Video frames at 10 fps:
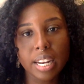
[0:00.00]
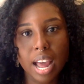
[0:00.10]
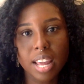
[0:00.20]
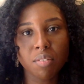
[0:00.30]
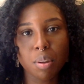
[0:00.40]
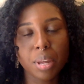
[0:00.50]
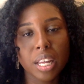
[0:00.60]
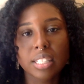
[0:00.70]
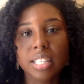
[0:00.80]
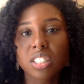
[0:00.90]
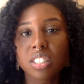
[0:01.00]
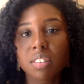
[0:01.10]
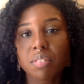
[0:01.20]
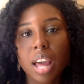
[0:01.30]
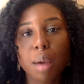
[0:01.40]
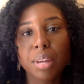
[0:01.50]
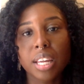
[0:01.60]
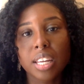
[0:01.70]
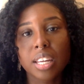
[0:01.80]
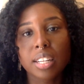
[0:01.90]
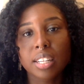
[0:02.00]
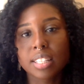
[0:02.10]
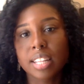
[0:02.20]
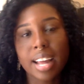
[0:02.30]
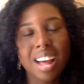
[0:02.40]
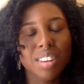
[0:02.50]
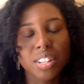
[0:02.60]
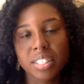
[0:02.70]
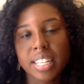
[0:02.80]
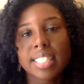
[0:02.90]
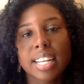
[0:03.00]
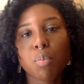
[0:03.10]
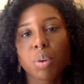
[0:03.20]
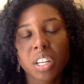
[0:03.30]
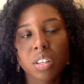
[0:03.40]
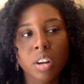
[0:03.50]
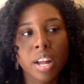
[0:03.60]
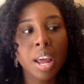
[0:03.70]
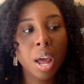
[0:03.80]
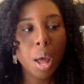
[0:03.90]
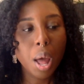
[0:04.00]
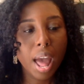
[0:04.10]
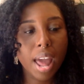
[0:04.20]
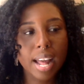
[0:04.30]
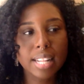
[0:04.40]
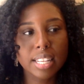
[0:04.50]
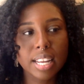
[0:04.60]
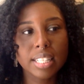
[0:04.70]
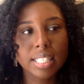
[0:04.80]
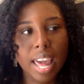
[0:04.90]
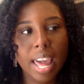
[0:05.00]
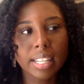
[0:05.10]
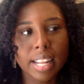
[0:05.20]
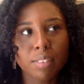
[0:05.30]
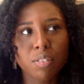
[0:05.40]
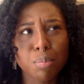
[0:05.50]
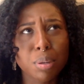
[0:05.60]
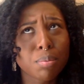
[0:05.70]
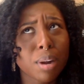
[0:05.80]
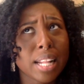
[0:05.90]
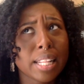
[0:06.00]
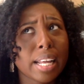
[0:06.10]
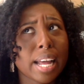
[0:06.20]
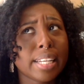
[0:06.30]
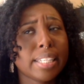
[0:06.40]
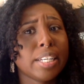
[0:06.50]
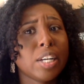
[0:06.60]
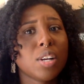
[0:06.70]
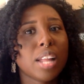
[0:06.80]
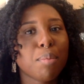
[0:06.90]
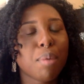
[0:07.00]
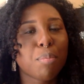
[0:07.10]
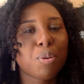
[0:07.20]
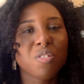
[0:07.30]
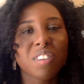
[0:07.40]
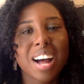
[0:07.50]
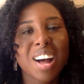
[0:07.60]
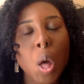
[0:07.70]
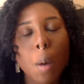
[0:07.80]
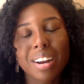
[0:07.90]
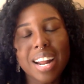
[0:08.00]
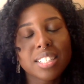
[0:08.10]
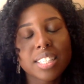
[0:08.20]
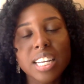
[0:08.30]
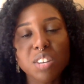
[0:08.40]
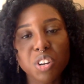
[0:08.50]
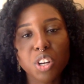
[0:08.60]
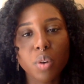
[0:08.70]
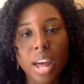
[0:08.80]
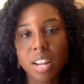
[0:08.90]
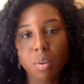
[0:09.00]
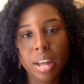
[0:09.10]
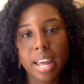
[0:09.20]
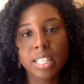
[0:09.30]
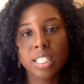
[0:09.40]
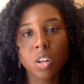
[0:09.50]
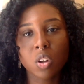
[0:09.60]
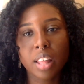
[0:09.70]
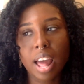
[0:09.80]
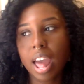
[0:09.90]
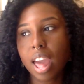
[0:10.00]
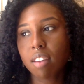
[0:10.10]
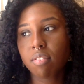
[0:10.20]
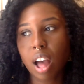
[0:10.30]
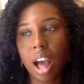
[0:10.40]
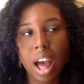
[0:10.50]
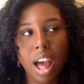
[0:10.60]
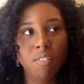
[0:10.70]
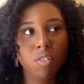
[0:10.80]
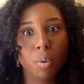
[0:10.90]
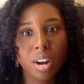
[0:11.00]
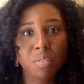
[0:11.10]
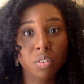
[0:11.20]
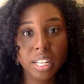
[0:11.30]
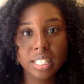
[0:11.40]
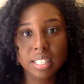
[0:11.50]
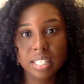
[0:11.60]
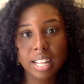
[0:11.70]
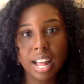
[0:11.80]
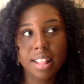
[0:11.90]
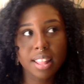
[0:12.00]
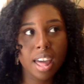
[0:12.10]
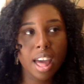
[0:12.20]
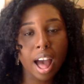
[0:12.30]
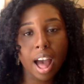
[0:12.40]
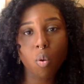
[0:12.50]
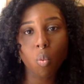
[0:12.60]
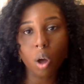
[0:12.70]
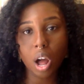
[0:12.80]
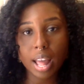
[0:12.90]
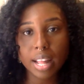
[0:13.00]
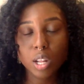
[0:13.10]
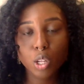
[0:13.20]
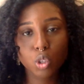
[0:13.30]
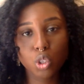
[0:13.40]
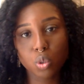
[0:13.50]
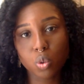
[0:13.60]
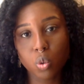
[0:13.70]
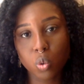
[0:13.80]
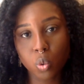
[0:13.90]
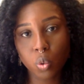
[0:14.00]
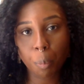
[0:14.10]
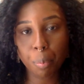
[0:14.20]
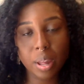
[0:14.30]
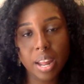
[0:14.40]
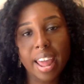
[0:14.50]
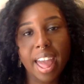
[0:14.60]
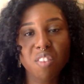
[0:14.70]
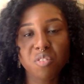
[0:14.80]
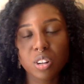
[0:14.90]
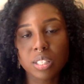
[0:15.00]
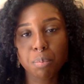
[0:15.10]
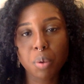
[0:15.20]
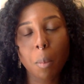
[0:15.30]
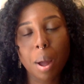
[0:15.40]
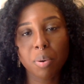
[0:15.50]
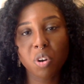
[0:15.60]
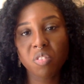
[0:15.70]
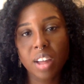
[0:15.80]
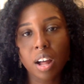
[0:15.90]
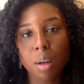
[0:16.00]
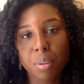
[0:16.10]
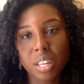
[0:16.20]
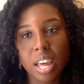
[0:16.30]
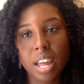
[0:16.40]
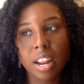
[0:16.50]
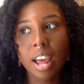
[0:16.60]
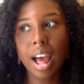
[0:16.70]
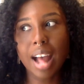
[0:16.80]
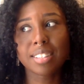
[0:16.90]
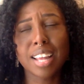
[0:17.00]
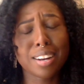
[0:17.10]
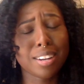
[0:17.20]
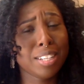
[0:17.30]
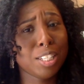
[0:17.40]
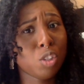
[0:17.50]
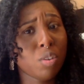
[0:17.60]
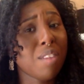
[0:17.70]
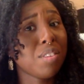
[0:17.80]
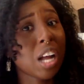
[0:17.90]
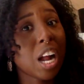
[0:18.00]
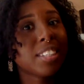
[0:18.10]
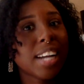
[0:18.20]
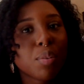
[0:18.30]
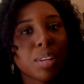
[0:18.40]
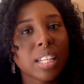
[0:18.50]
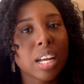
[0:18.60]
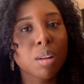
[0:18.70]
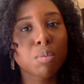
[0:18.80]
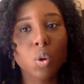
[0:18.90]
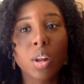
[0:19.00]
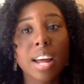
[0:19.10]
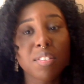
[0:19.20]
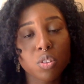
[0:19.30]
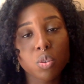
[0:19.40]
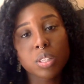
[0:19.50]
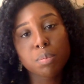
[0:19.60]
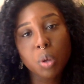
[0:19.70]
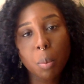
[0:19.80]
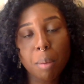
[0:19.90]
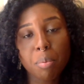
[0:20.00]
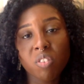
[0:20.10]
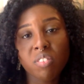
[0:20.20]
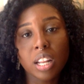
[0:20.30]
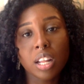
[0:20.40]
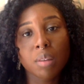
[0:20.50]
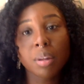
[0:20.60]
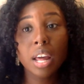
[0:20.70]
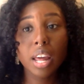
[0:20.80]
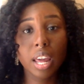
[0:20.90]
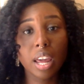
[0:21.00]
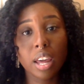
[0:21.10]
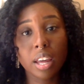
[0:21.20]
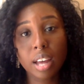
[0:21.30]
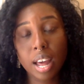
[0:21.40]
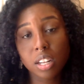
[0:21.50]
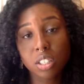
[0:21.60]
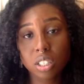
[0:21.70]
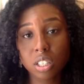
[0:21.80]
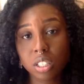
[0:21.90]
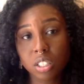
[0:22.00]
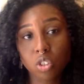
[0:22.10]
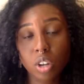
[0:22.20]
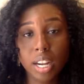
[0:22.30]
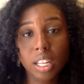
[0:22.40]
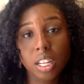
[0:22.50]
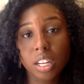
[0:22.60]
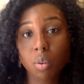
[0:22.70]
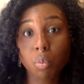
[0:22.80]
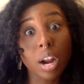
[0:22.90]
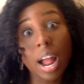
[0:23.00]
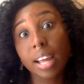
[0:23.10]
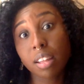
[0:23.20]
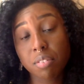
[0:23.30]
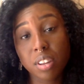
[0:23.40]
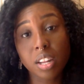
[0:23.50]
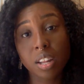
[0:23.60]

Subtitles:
not even paying attention to VIP Kid because like I have other things that I'm working on. And I did take, like, for the most part, I think I cleared, like, my profile. But I just hit renew anyway so that if I, for whatever reason, decide that I want to put in an effort to build my profile up again, I technically still have a contract with them. So all I have to do is build my profile up and kind of just try to get in where I can fit